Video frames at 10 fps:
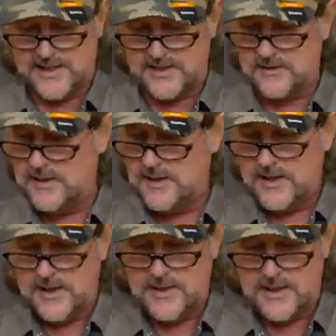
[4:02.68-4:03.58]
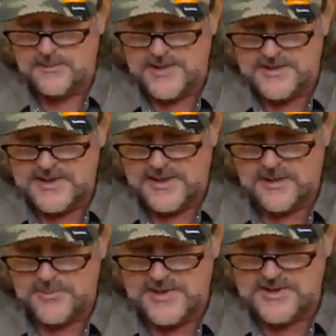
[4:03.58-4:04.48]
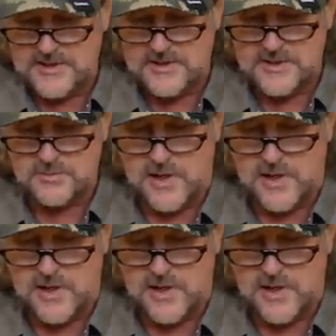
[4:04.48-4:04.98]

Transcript: hand, and then I'm gonna take a piece of this